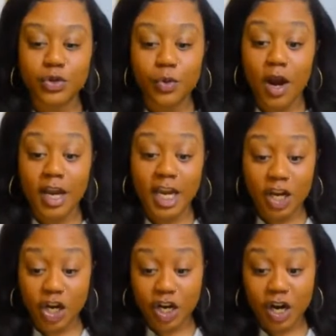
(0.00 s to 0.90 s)
you are
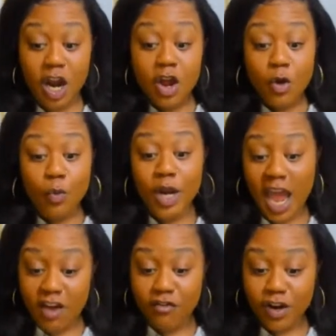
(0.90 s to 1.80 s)
here
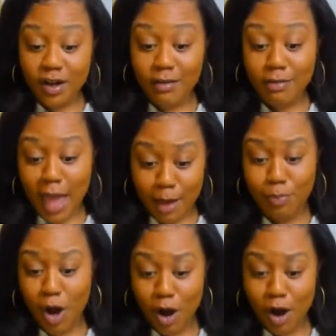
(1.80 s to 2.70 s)
whenever
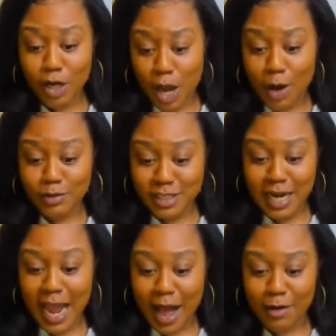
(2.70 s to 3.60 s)
that part goes
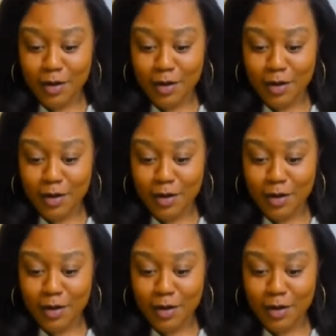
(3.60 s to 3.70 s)
down.